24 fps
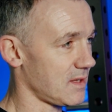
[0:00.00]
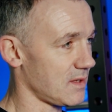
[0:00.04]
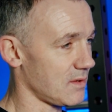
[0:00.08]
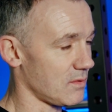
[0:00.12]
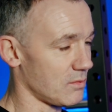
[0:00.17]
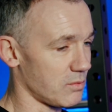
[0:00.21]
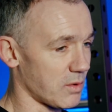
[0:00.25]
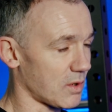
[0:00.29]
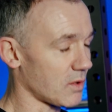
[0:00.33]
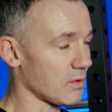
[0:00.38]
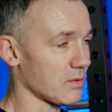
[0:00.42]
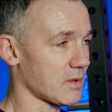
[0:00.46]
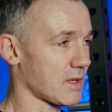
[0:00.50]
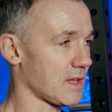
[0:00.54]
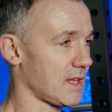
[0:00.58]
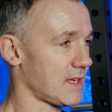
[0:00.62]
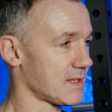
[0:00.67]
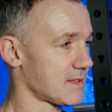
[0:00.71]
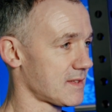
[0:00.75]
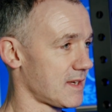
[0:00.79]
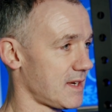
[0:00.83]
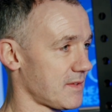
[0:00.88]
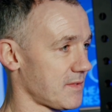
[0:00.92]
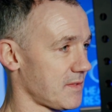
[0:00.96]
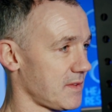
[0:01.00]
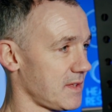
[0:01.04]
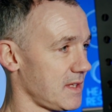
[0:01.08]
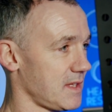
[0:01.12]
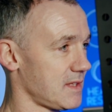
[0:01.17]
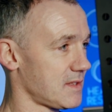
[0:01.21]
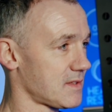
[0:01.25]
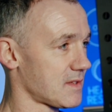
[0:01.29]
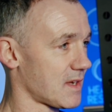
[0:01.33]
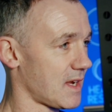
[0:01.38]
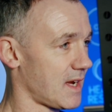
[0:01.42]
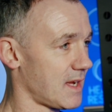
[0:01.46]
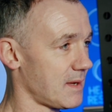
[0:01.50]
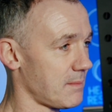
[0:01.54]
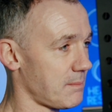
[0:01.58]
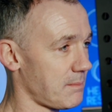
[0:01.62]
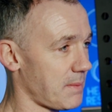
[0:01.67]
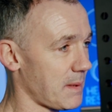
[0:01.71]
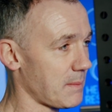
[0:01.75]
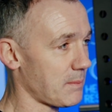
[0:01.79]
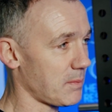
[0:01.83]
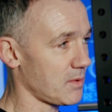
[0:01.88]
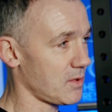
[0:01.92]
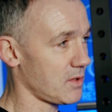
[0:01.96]
world-class athletes and
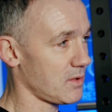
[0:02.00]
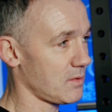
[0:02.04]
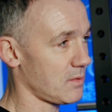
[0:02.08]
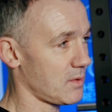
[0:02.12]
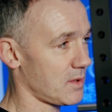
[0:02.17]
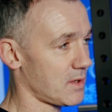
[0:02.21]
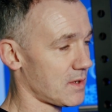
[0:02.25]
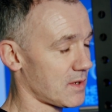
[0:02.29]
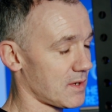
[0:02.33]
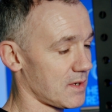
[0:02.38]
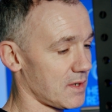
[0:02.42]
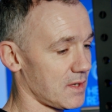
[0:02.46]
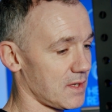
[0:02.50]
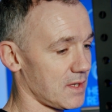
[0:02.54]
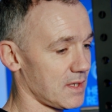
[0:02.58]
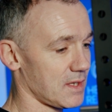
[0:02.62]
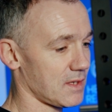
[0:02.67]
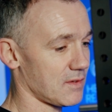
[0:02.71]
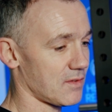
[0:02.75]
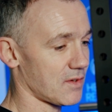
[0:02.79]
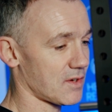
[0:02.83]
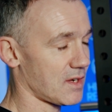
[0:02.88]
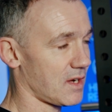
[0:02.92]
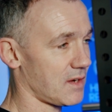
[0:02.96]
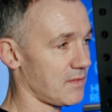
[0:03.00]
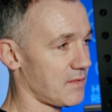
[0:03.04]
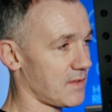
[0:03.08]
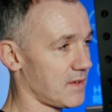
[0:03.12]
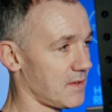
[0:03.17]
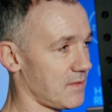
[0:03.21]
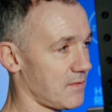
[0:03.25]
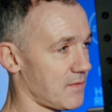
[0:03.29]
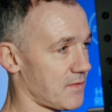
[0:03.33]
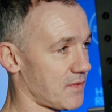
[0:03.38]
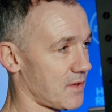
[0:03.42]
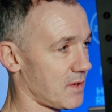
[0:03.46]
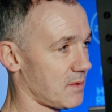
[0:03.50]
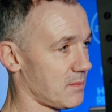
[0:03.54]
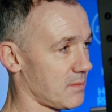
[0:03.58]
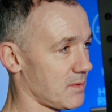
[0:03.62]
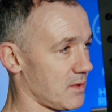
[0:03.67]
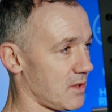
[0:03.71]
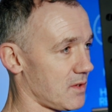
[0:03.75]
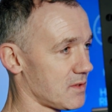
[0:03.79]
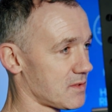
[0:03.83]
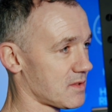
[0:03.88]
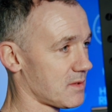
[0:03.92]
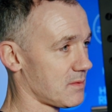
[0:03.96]
people who were recovering from
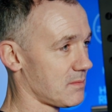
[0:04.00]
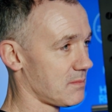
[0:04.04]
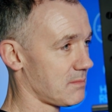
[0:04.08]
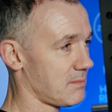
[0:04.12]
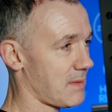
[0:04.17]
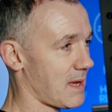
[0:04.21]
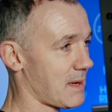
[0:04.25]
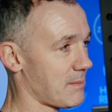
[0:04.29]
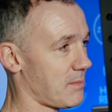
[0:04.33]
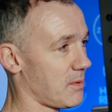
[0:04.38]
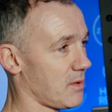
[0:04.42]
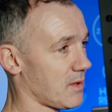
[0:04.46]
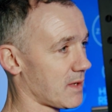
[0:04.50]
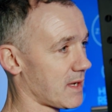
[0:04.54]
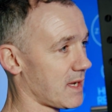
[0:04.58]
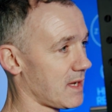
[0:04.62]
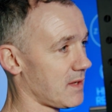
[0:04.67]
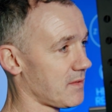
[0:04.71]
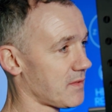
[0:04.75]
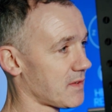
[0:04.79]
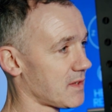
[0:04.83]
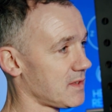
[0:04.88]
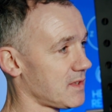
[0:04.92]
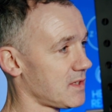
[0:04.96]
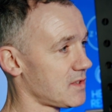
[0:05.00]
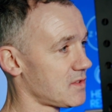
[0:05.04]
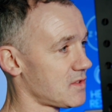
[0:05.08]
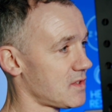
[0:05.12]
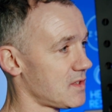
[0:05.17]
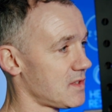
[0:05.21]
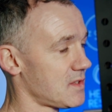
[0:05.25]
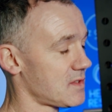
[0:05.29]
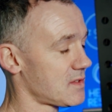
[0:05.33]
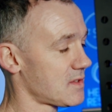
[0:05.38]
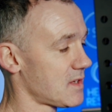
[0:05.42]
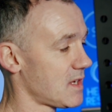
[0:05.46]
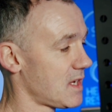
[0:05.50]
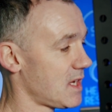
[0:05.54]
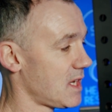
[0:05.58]
lots of metabolic health conditions,